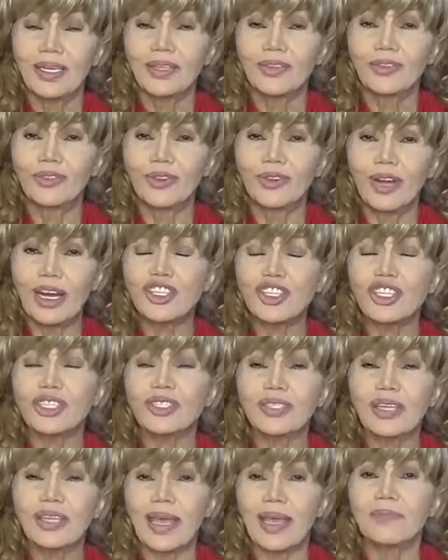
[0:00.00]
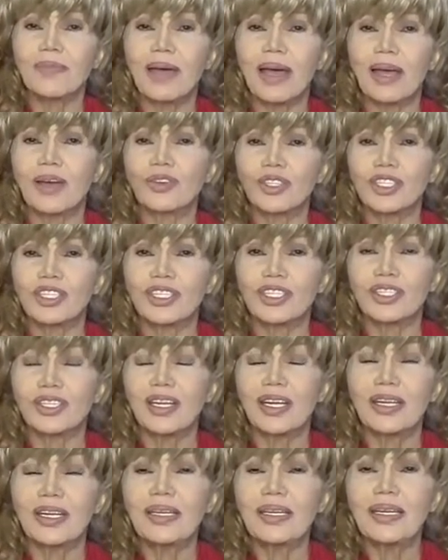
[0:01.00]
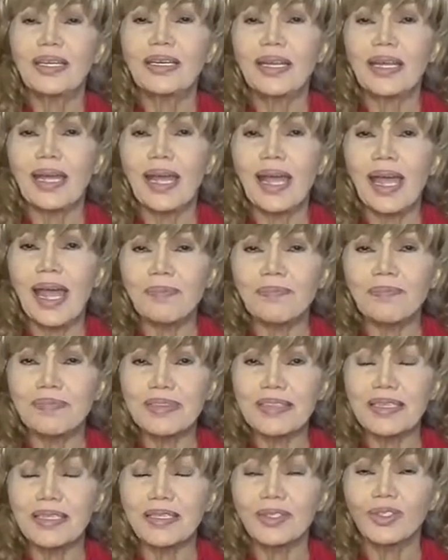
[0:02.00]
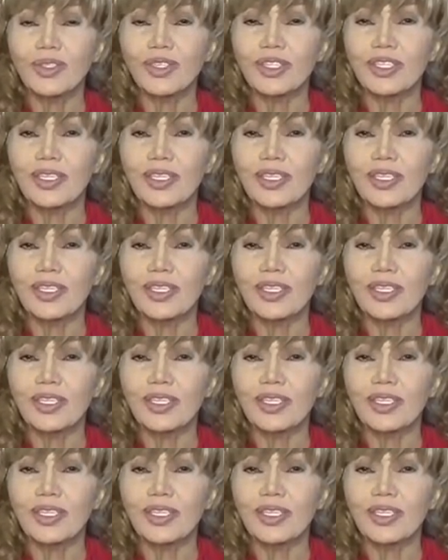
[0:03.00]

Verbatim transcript: Rachel came out in absolute,